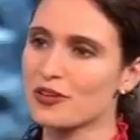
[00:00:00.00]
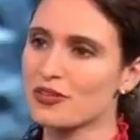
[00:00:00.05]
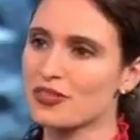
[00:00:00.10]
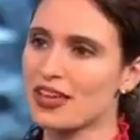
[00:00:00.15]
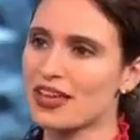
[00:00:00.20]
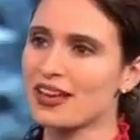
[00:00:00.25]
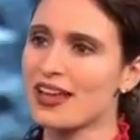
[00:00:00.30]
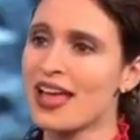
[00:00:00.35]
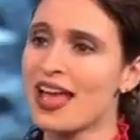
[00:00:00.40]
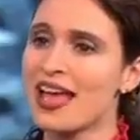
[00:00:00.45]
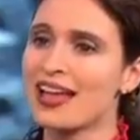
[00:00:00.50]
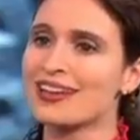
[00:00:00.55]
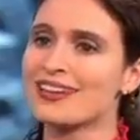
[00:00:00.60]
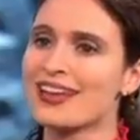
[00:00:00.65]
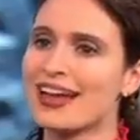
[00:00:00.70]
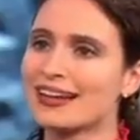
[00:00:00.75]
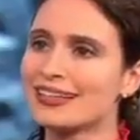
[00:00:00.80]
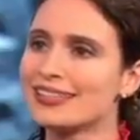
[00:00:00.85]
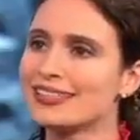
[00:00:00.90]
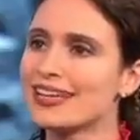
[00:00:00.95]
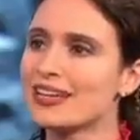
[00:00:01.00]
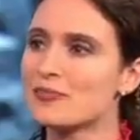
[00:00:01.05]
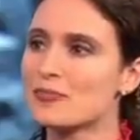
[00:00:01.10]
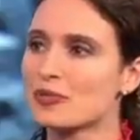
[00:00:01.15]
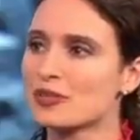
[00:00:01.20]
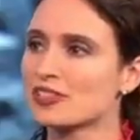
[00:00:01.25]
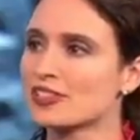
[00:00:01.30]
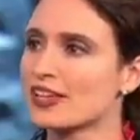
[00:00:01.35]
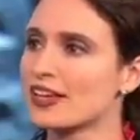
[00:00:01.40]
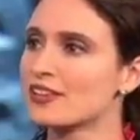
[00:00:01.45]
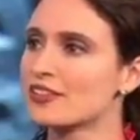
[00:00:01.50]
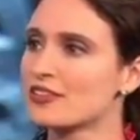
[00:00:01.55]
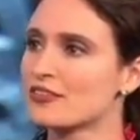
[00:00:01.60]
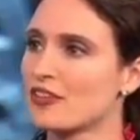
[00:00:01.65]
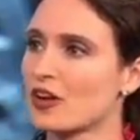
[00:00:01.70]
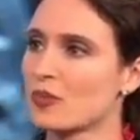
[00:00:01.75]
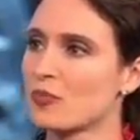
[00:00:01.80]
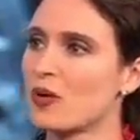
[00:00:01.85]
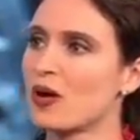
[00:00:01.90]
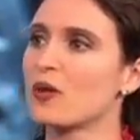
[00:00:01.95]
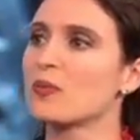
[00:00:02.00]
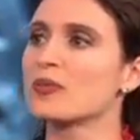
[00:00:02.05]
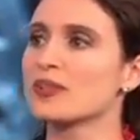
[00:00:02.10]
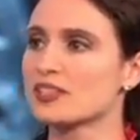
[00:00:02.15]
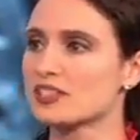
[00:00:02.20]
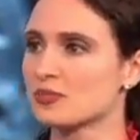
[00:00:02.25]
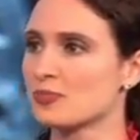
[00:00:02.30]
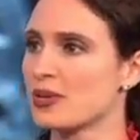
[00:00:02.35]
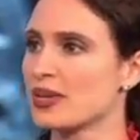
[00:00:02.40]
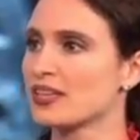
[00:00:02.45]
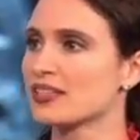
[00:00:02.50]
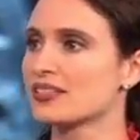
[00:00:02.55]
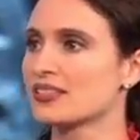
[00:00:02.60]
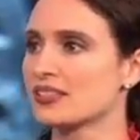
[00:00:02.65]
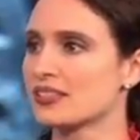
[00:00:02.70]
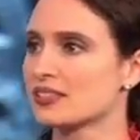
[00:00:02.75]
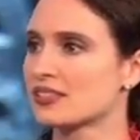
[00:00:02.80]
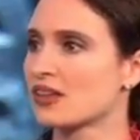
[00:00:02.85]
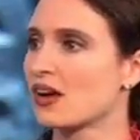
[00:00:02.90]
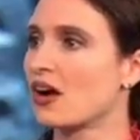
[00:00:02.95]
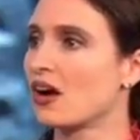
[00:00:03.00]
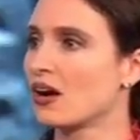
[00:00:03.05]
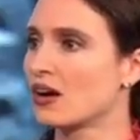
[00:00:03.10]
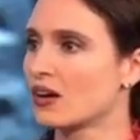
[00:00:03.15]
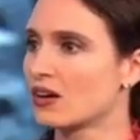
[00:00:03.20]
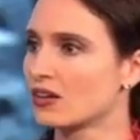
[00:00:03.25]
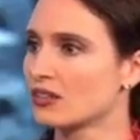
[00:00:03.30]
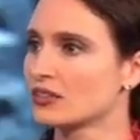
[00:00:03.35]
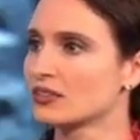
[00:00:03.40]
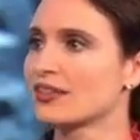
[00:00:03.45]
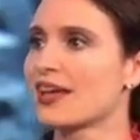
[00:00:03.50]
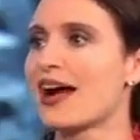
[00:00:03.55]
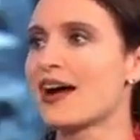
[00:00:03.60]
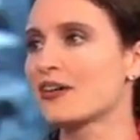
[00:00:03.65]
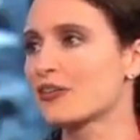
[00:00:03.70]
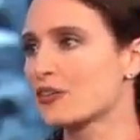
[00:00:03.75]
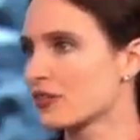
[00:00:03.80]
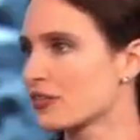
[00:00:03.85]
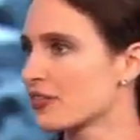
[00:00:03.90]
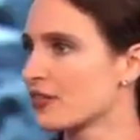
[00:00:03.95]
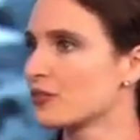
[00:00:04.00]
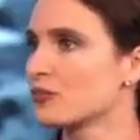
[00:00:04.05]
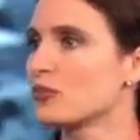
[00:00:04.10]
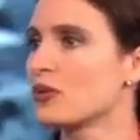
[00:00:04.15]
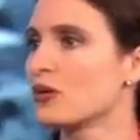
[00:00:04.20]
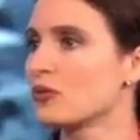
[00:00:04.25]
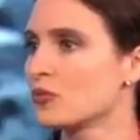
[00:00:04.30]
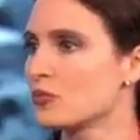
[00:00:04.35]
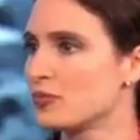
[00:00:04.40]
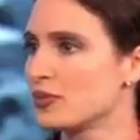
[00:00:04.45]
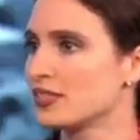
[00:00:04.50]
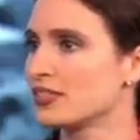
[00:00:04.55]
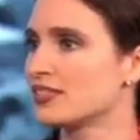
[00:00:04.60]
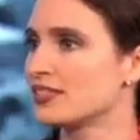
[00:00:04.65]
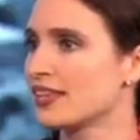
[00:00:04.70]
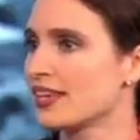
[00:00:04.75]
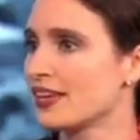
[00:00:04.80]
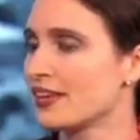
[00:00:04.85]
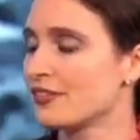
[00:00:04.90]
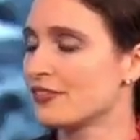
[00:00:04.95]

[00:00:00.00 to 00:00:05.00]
that 98% of our public spaces are louder than what would be safe.